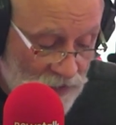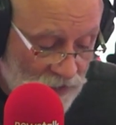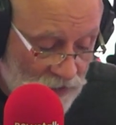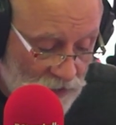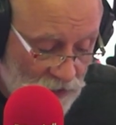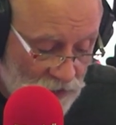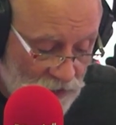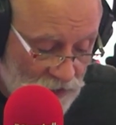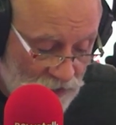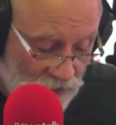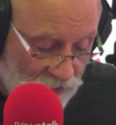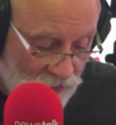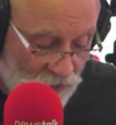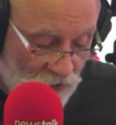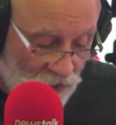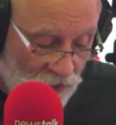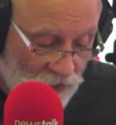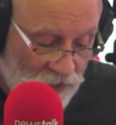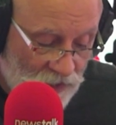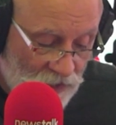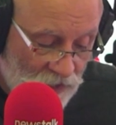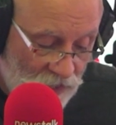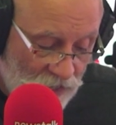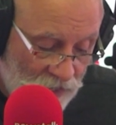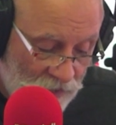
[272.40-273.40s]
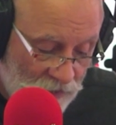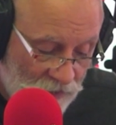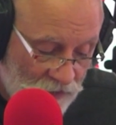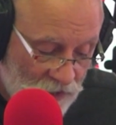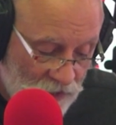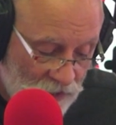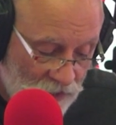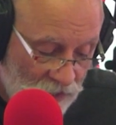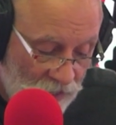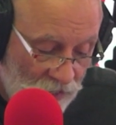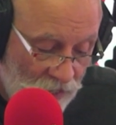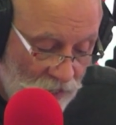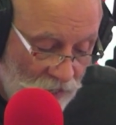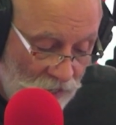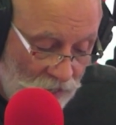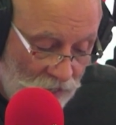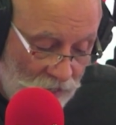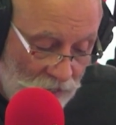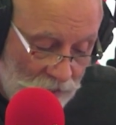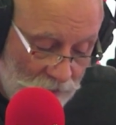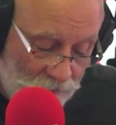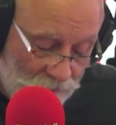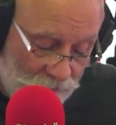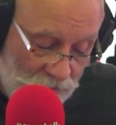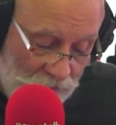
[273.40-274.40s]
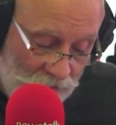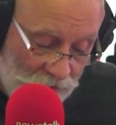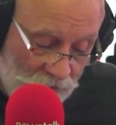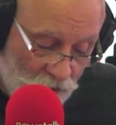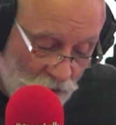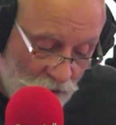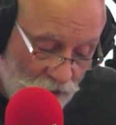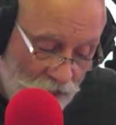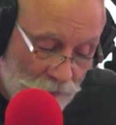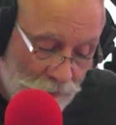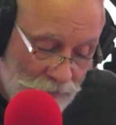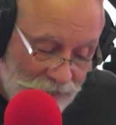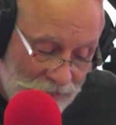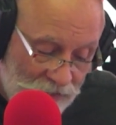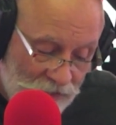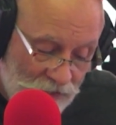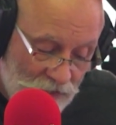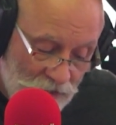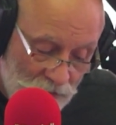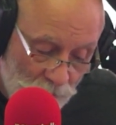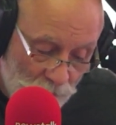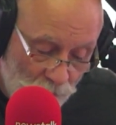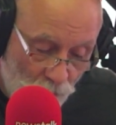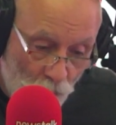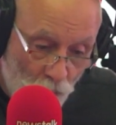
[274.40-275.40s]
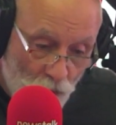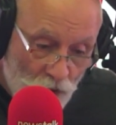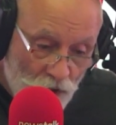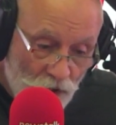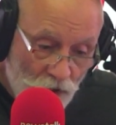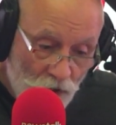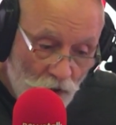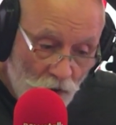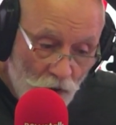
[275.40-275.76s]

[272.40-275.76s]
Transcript: to sit tight and try and make it to the border,